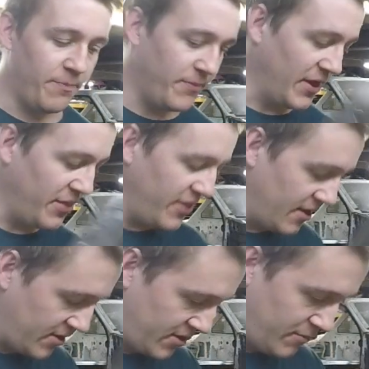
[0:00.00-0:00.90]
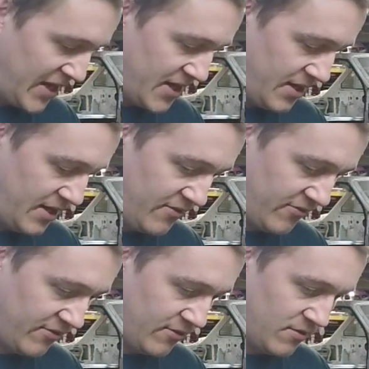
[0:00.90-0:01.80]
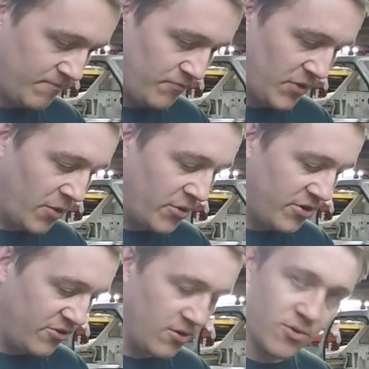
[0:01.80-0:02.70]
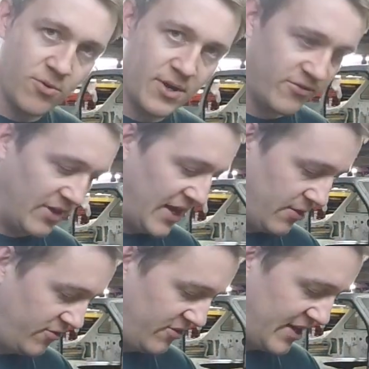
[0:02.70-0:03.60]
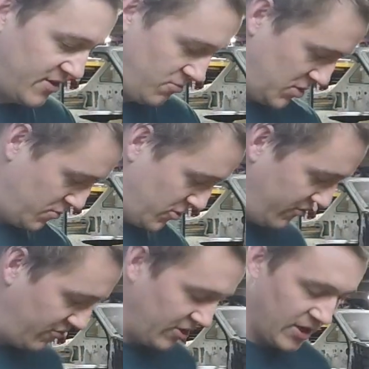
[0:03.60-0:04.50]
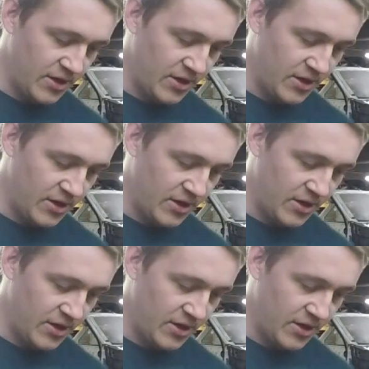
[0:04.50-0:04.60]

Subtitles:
I think I'm going to paint this. I want to do it all as how the standard one was.